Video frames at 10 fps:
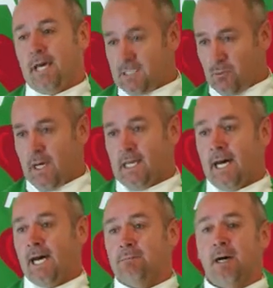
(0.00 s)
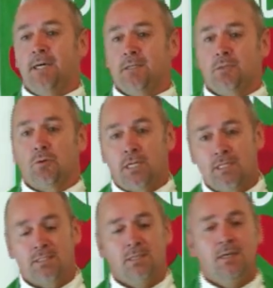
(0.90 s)
That's why God, by his
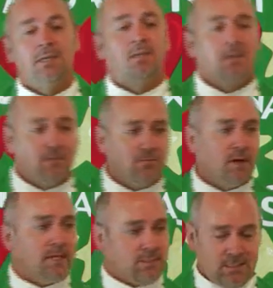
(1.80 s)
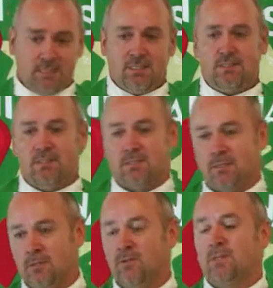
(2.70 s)
grace, invites us
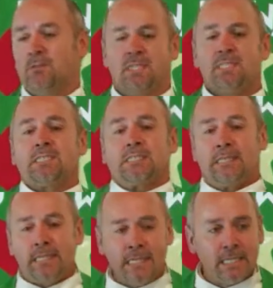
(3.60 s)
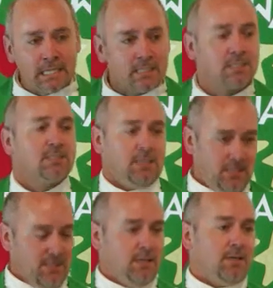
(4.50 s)
to serve with him. He doesn't need
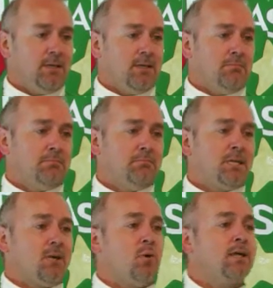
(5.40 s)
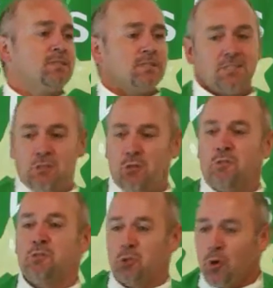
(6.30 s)
us, but he wants us
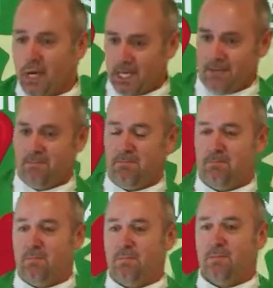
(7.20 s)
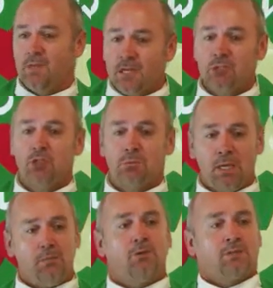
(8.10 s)
to enjoy
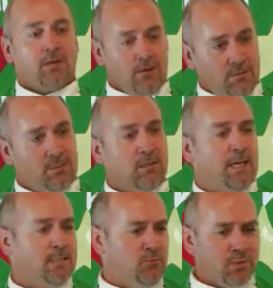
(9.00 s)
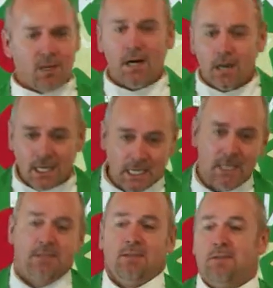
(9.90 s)
touching people's hearts and lives with a
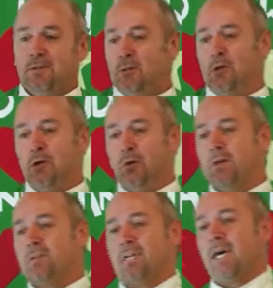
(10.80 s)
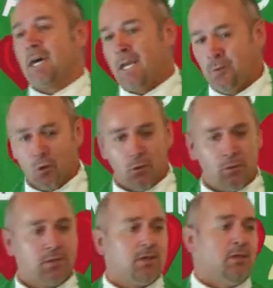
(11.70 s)
hug, or with a kind
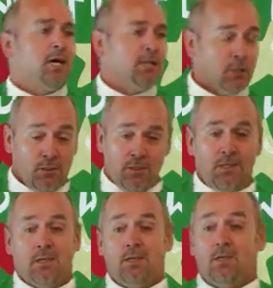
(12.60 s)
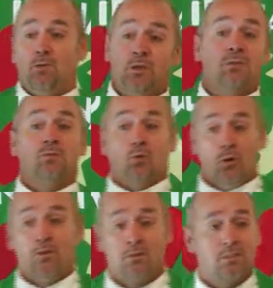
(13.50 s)
word, with a letter, with
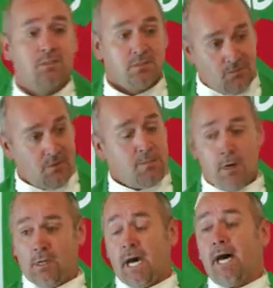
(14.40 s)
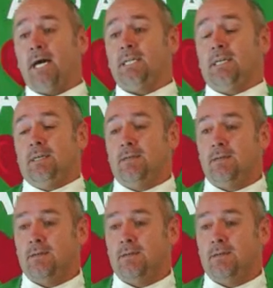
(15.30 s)
words from our God.